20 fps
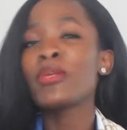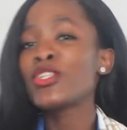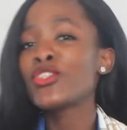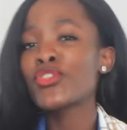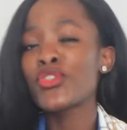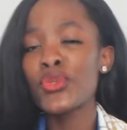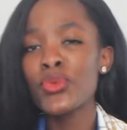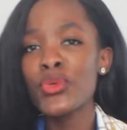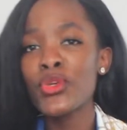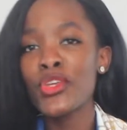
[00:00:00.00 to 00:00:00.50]
be
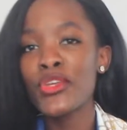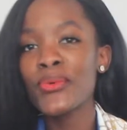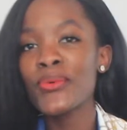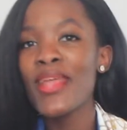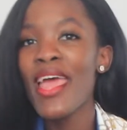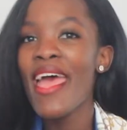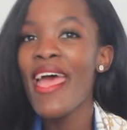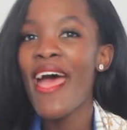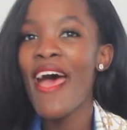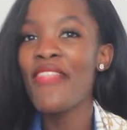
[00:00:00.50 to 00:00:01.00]
too
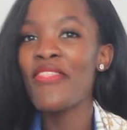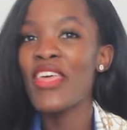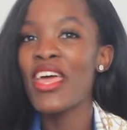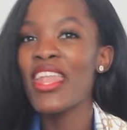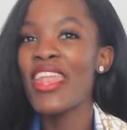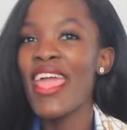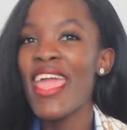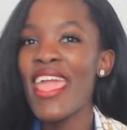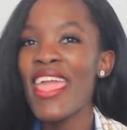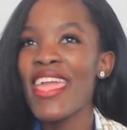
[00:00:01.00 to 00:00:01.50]
cute, and
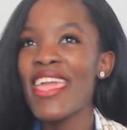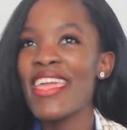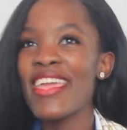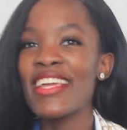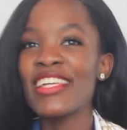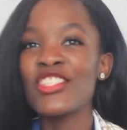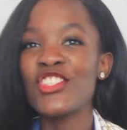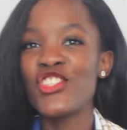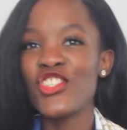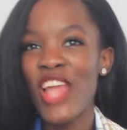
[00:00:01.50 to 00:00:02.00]
then
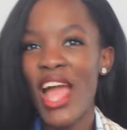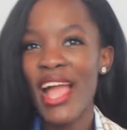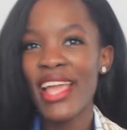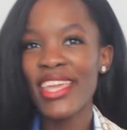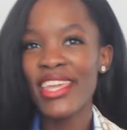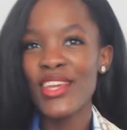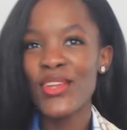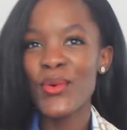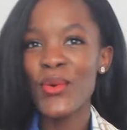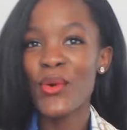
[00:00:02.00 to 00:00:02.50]
a
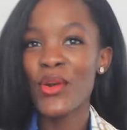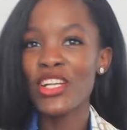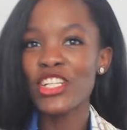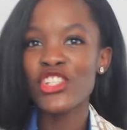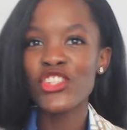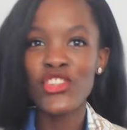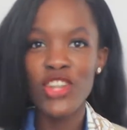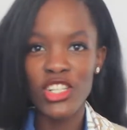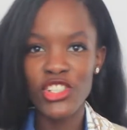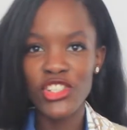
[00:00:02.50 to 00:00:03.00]
jacket or a
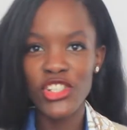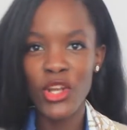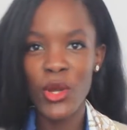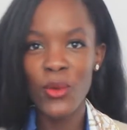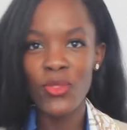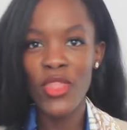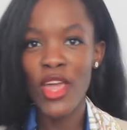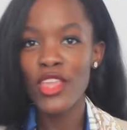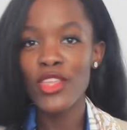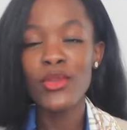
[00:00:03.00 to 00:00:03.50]
trench
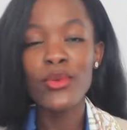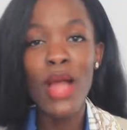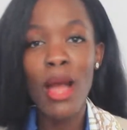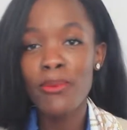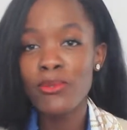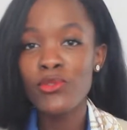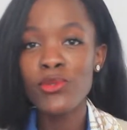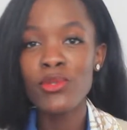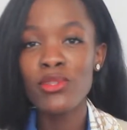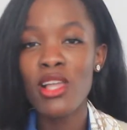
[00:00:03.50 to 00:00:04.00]
coat that you
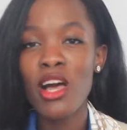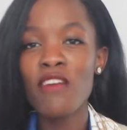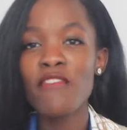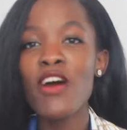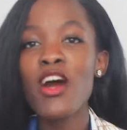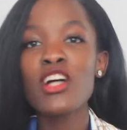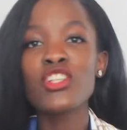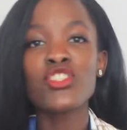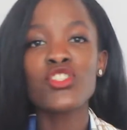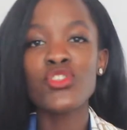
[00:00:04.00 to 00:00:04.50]
absolutely
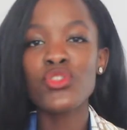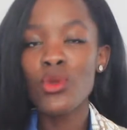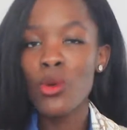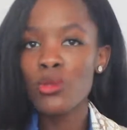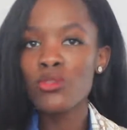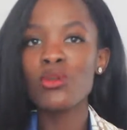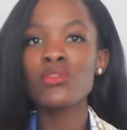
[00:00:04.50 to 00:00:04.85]
love. Just throw